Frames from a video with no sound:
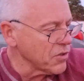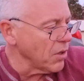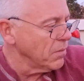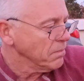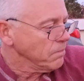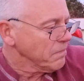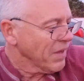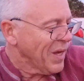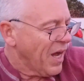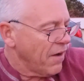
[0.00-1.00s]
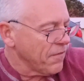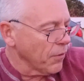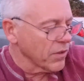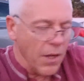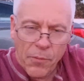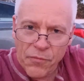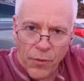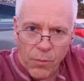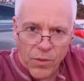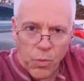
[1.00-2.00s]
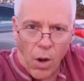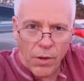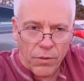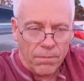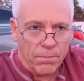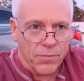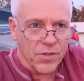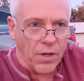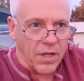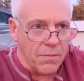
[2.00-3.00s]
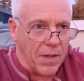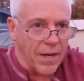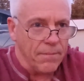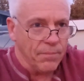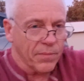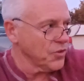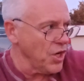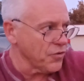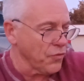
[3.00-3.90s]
So I filled it up with water, stuck it in my chest